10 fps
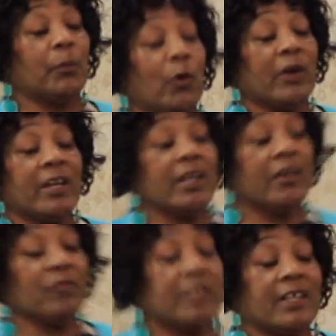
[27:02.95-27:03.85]
I pray
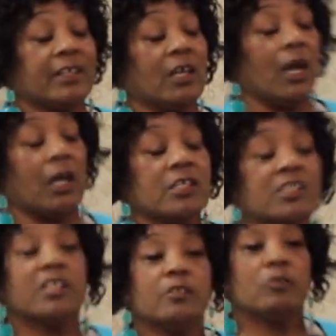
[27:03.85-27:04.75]
every day that God
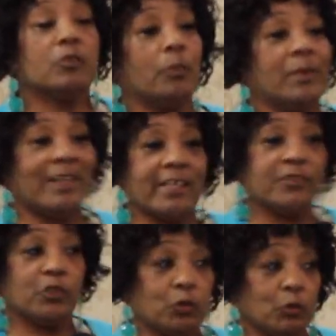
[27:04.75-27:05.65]
continues to
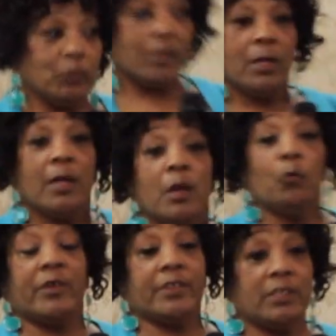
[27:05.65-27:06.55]
bless you
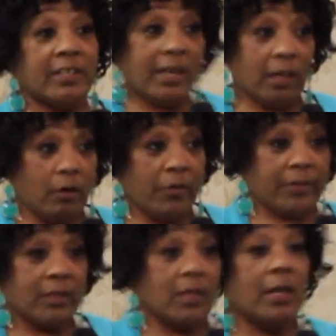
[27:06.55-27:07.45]
with good health